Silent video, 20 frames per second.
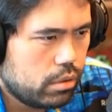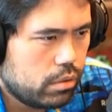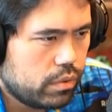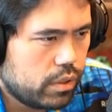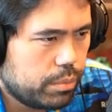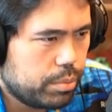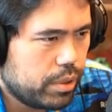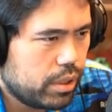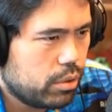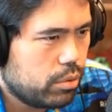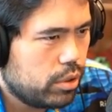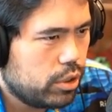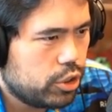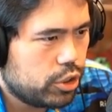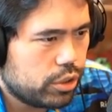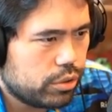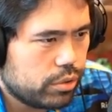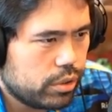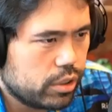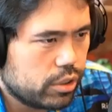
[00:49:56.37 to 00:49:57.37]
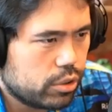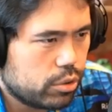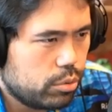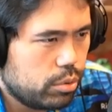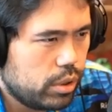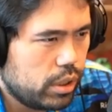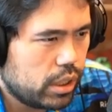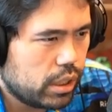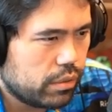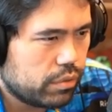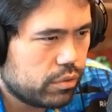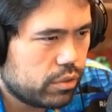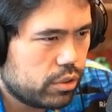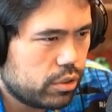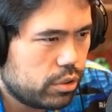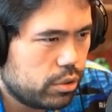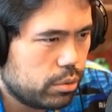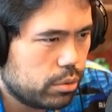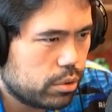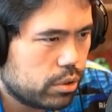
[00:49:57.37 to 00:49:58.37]
I play queen g3 as queen f2
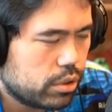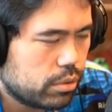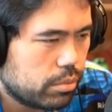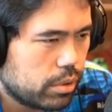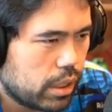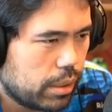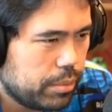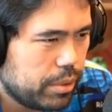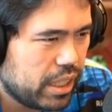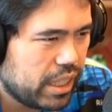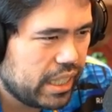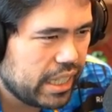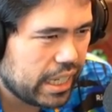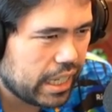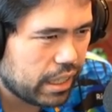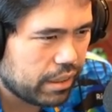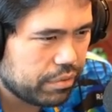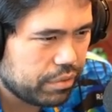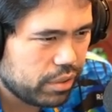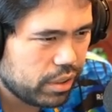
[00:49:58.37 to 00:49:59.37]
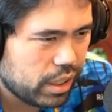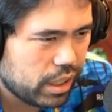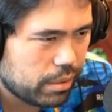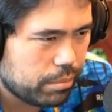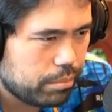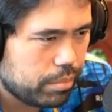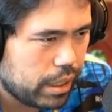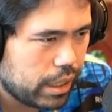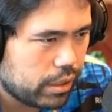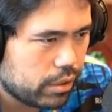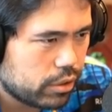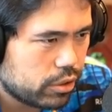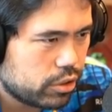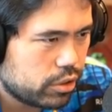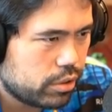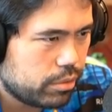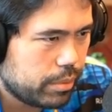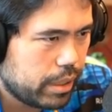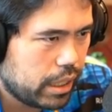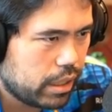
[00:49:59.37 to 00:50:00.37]
or something. I mean, again, I feel like I'm better. It's
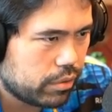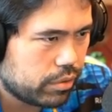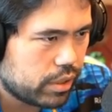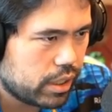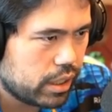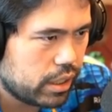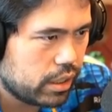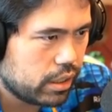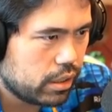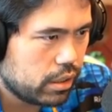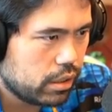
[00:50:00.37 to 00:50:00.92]
just a matter of can I